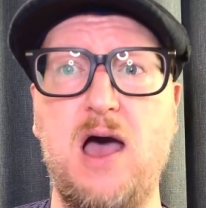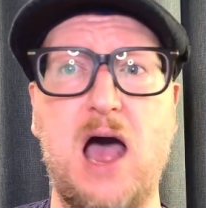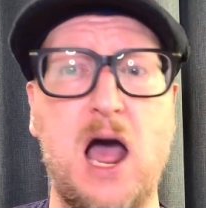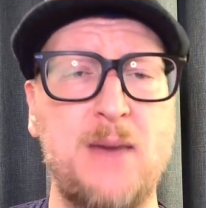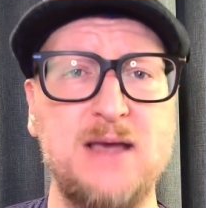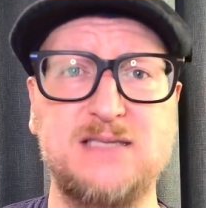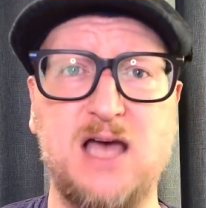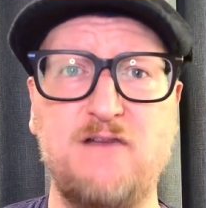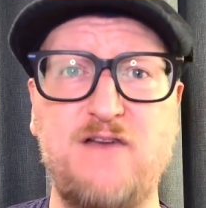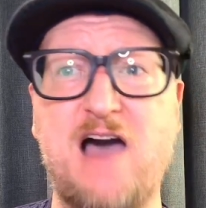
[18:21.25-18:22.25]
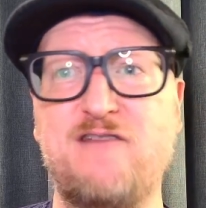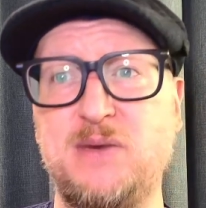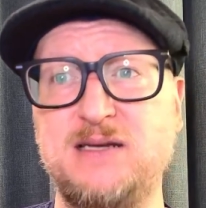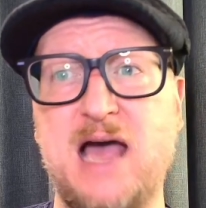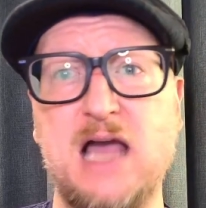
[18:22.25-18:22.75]
I myself have
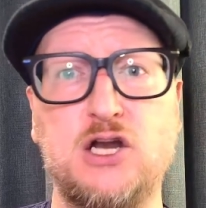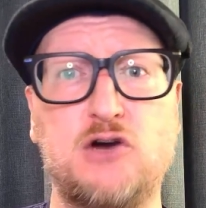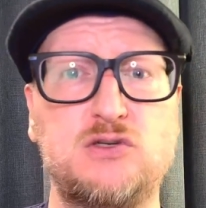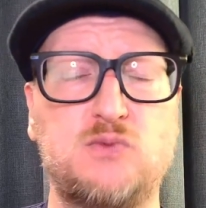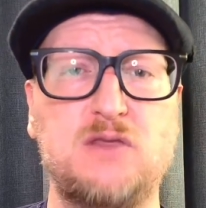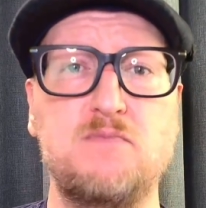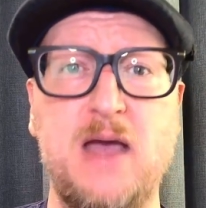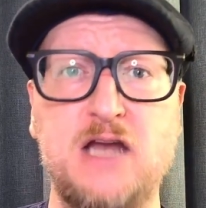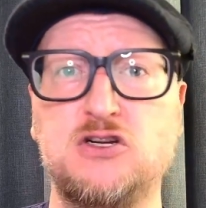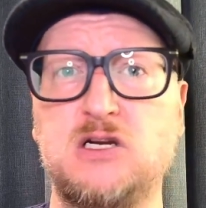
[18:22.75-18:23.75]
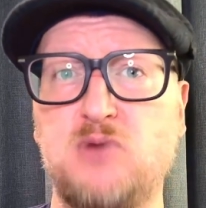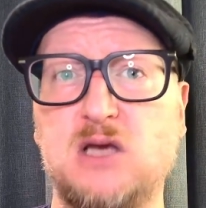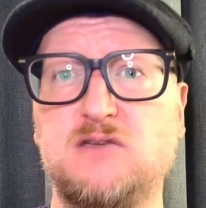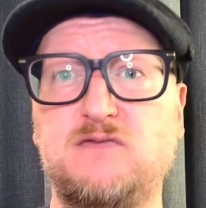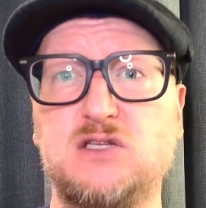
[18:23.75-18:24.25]
been diagnosed with major
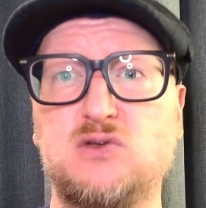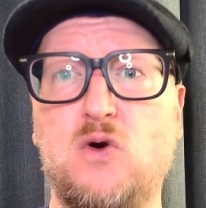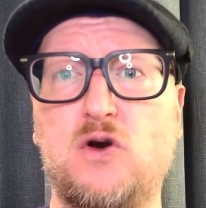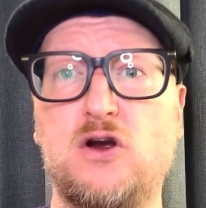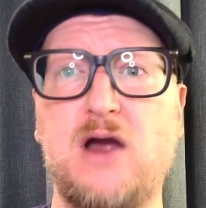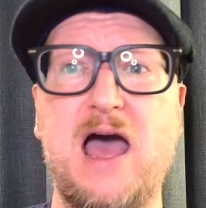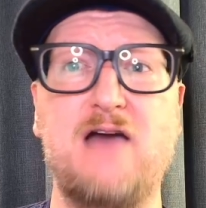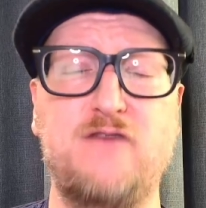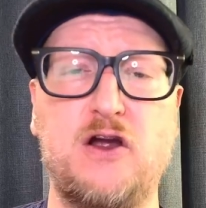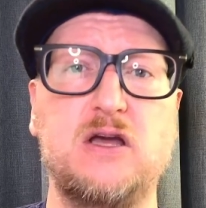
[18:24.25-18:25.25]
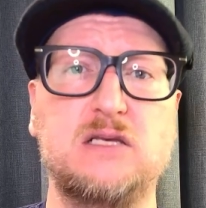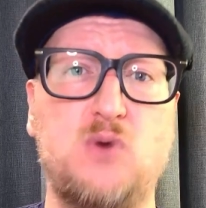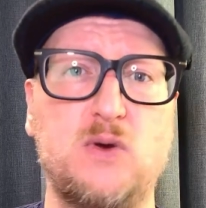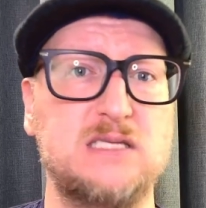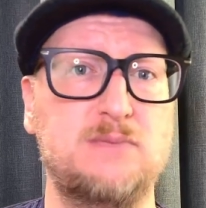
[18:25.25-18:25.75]
depressive disorder at various
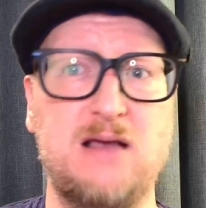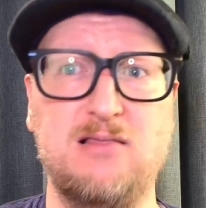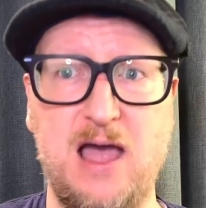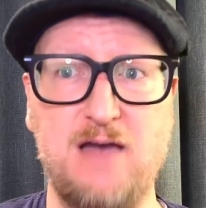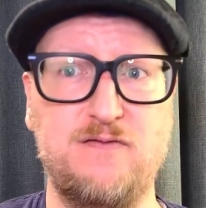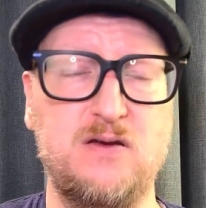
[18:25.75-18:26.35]
points in my life,